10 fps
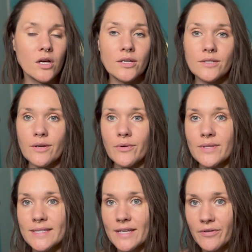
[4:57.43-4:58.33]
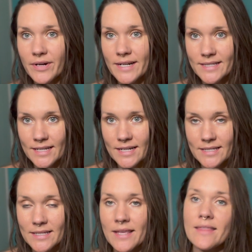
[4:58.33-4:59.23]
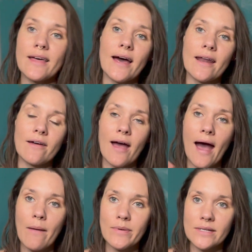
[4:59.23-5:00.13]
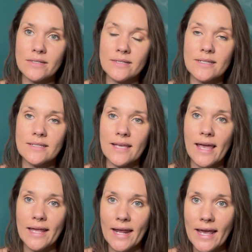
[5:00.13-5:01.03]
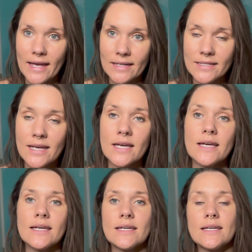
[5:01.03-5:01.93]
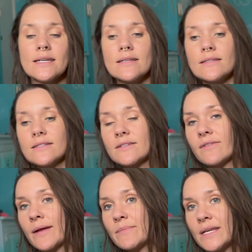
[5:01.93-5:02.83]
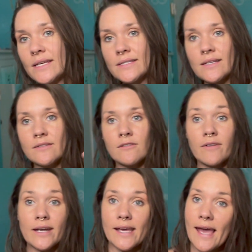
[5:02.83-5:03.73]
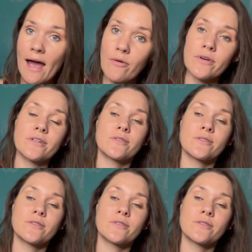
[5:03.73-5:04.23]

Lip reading: So the synchronicities that happened since 8-8 and these divine meetings and divine encounters